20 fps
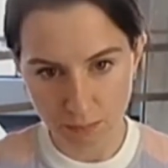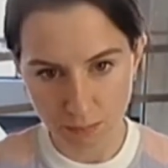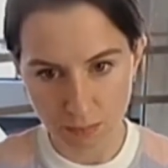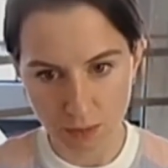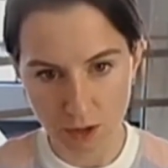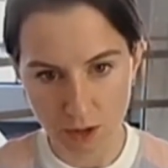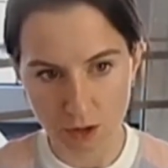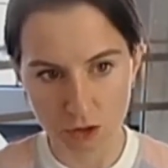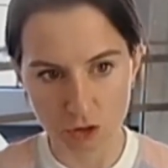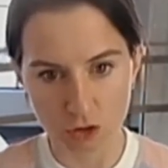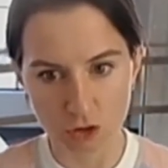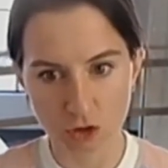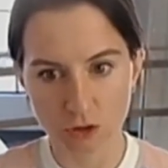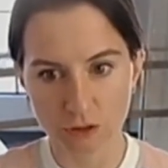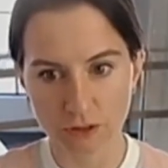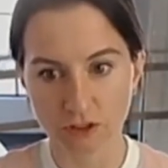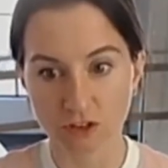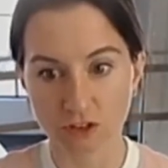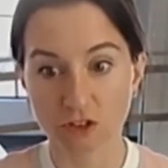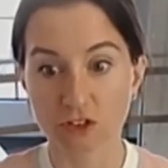the
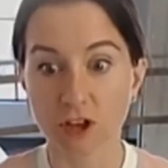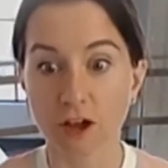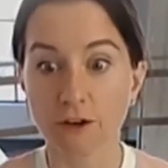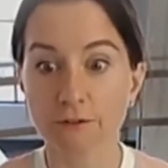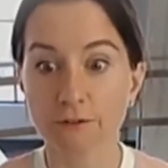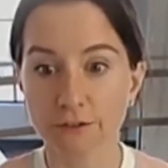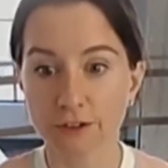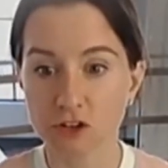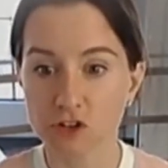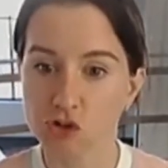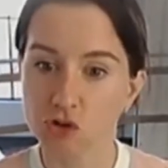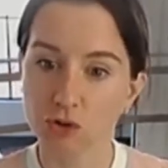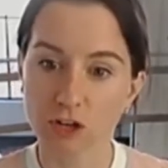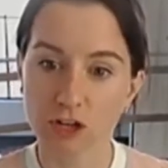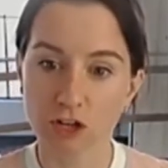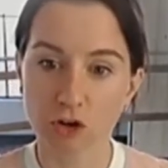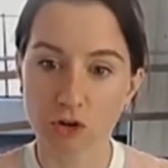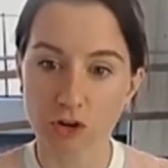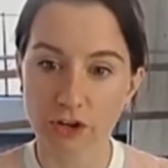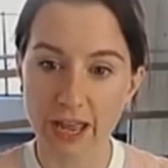stuff that you can
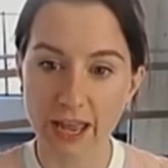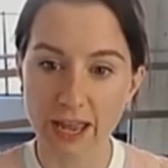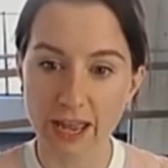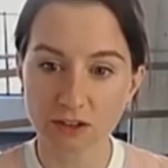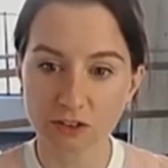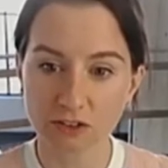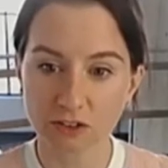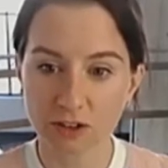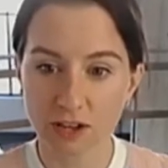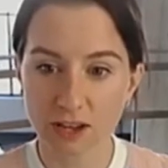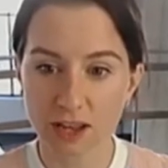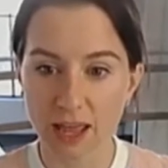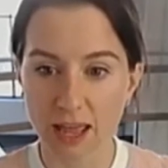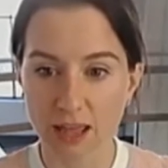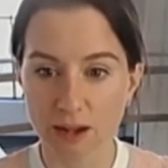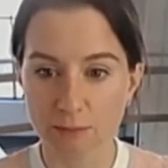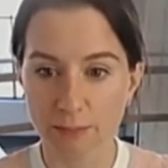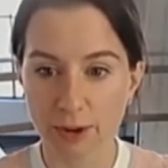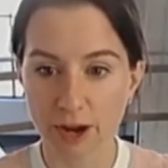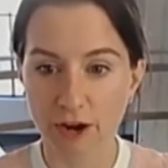create and
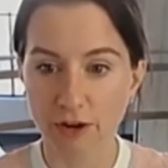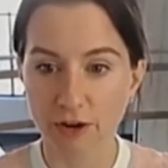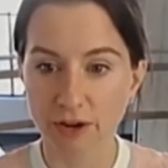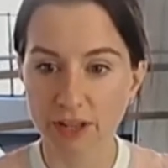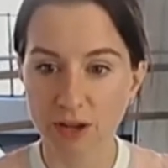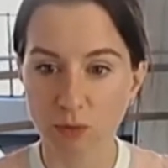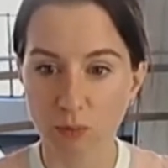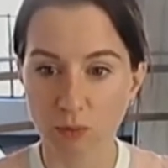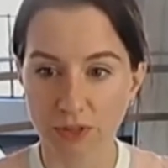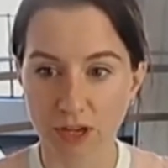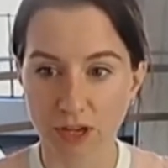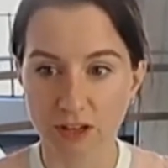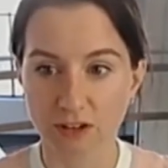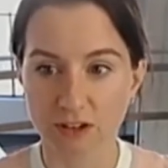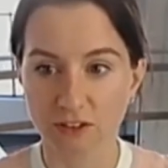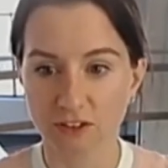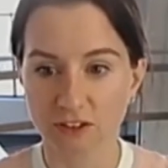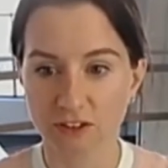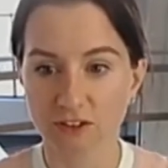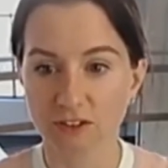pairing it with a
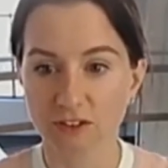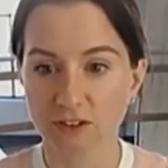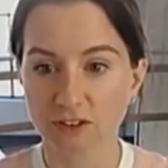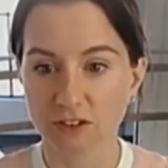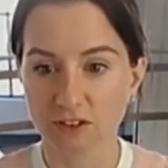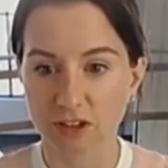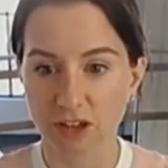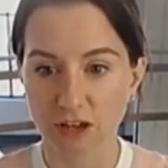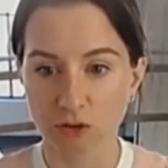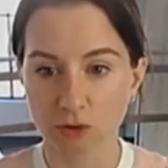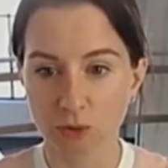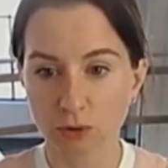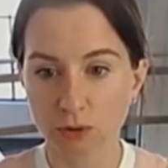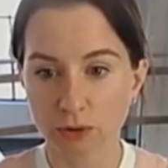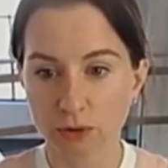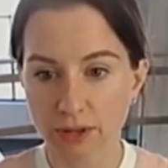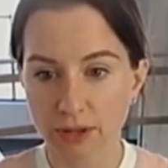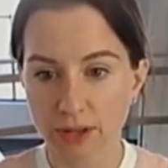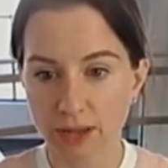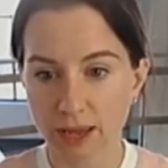consistent schedule
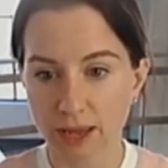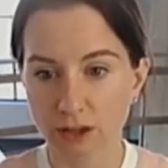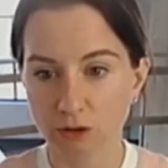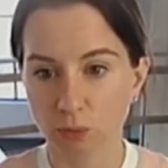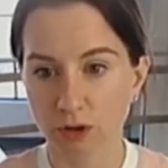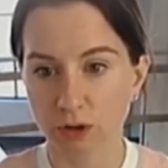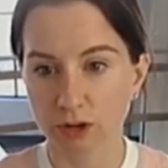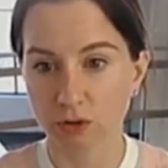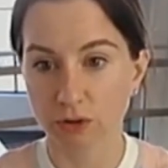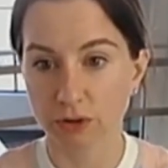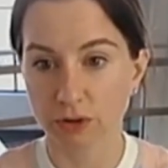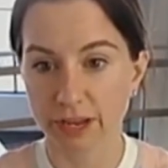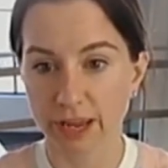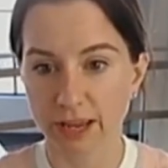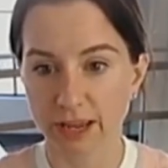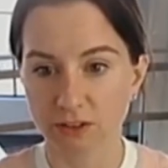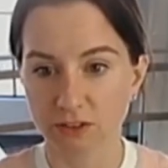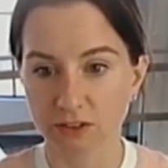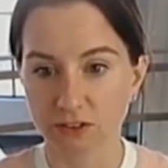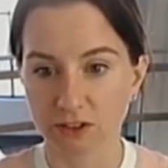is what
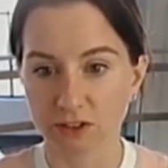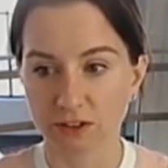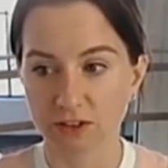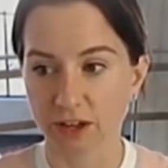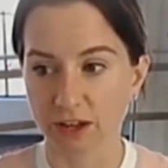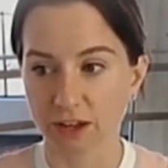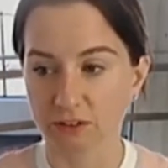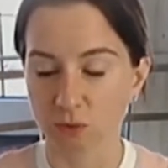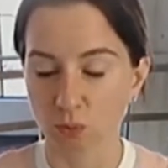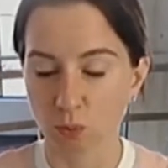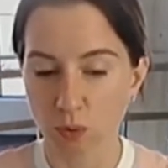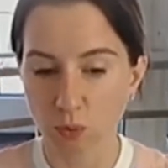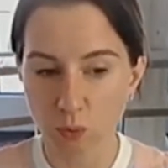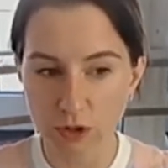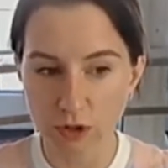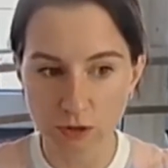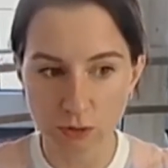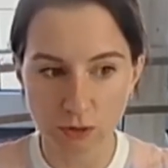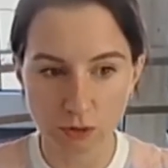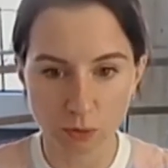creates success. And what we do
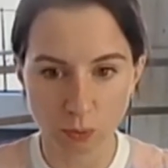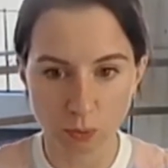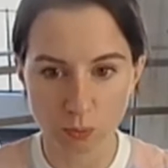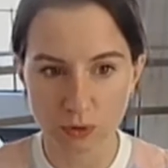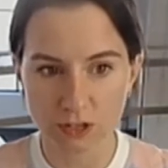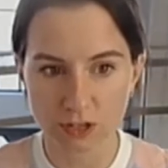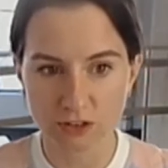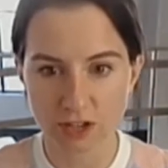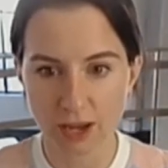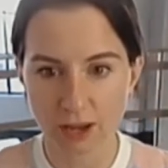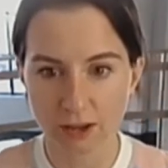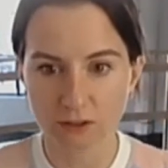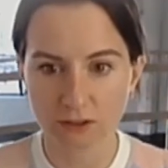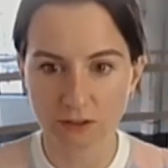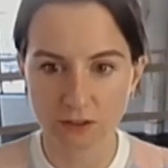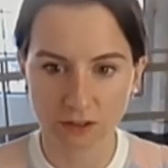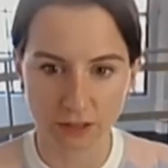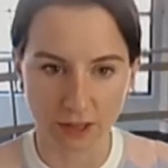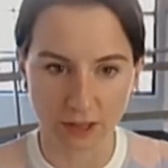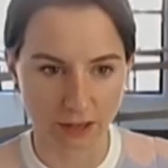is when we test
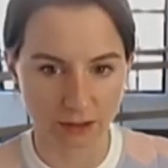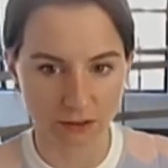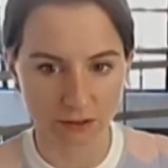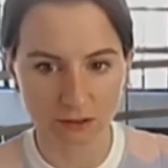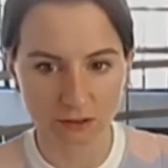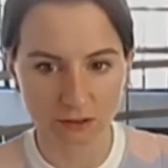things,